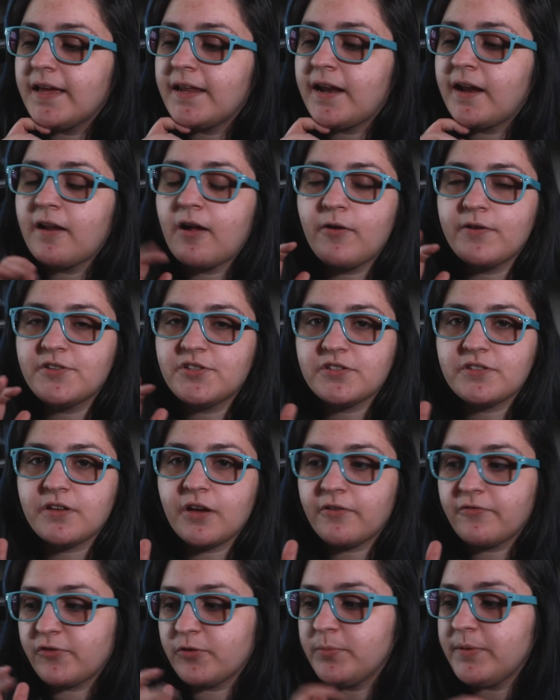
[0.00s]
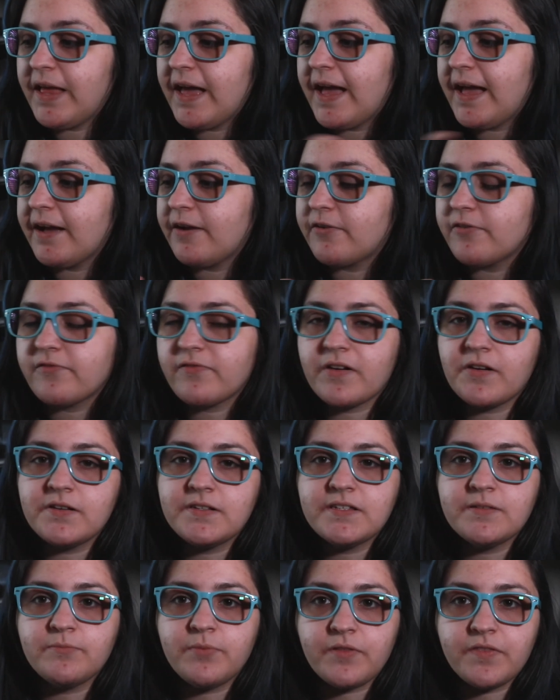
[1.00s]
And I'd always just go for black or very
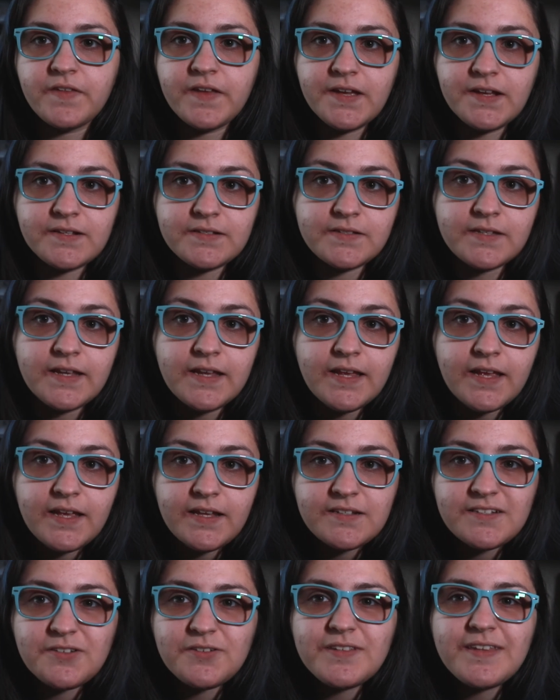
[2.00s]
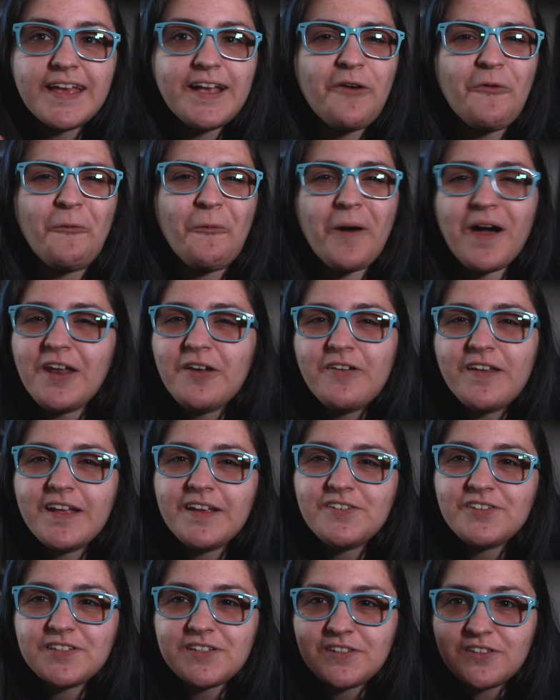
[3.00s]
simple things. So I was like, why don't
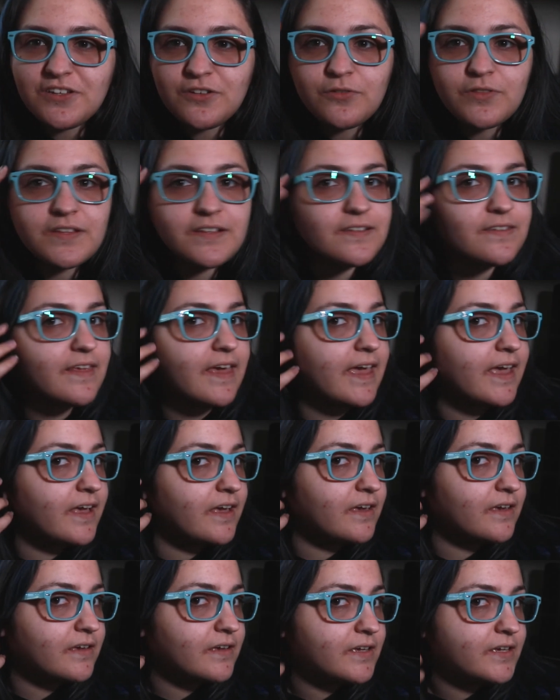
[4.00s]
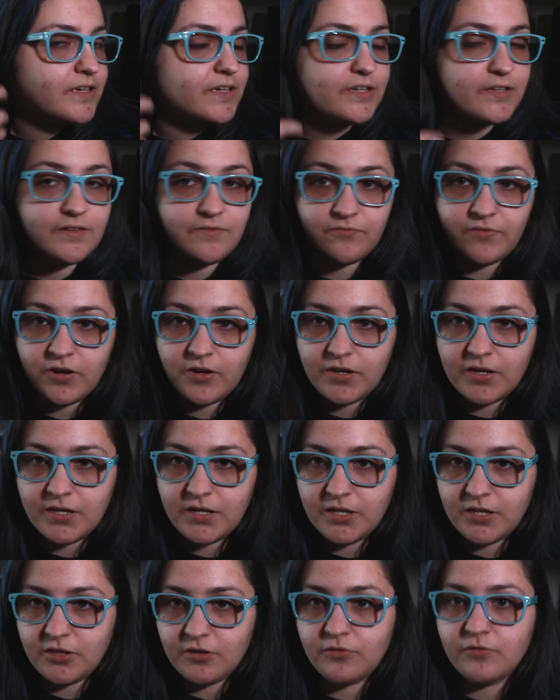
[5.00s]
I just do this like very
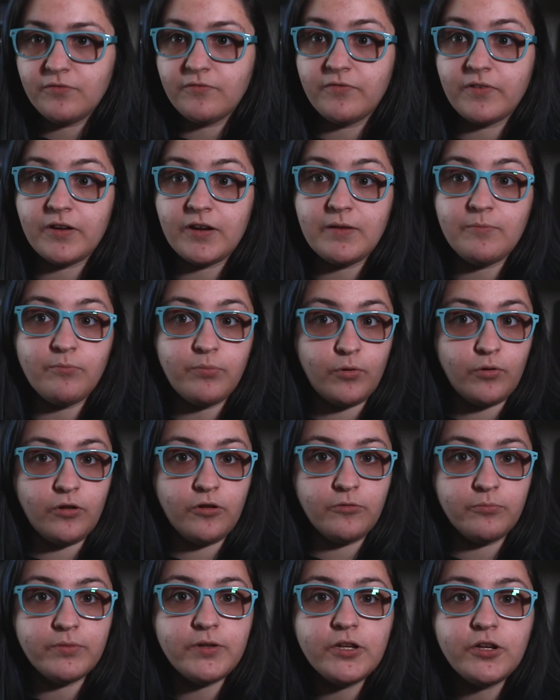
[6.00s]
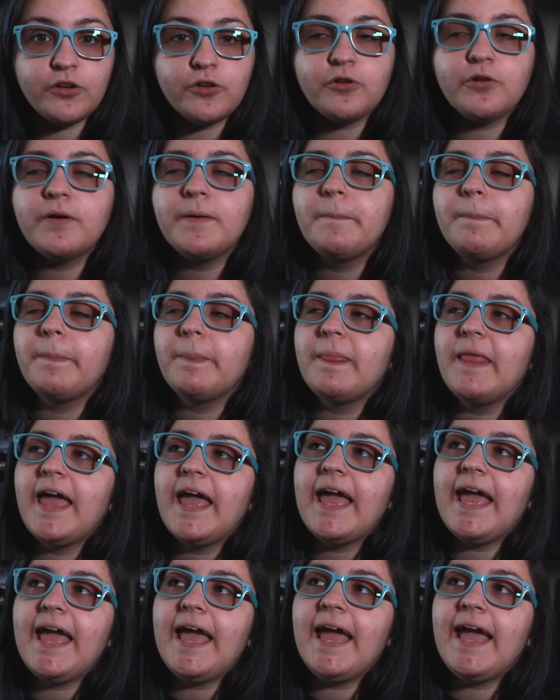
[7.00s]
cute, very bold blue?
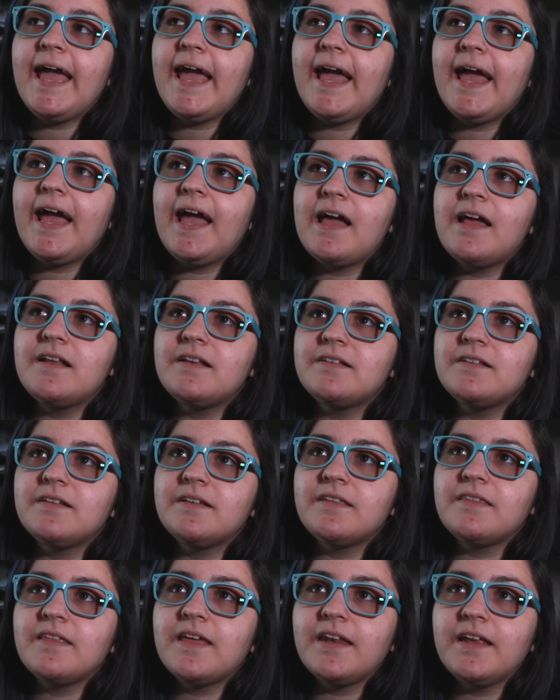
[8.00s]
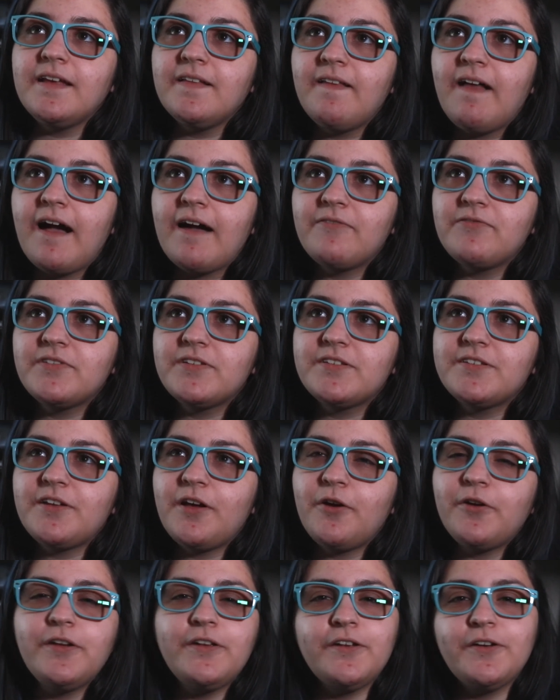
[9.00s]
And then he laughed.
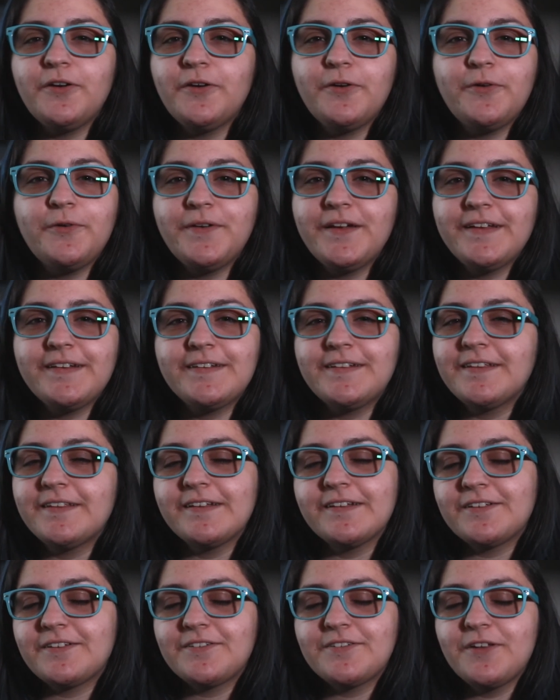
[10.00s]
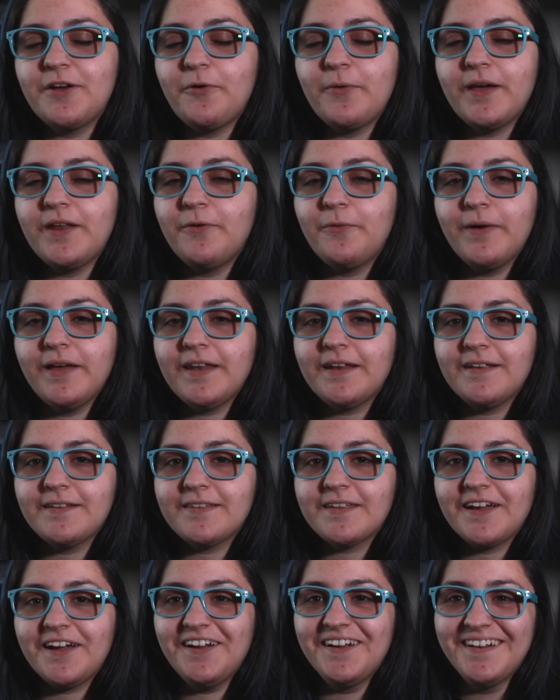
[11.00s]
So, you know, there's no way to win, is
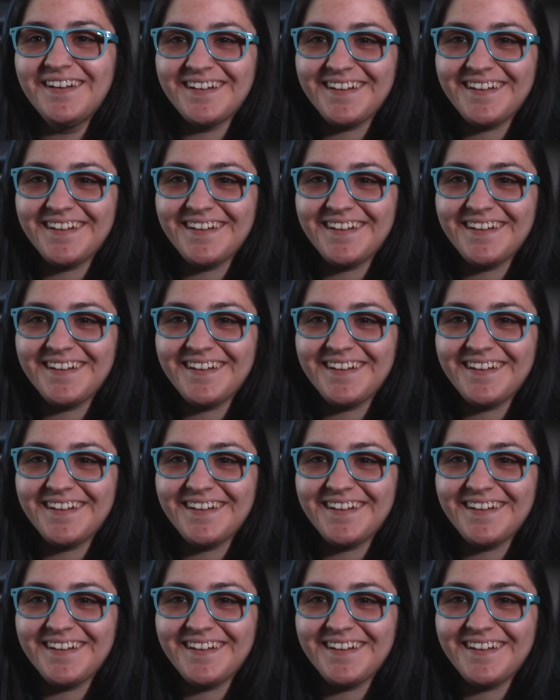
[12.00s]
there?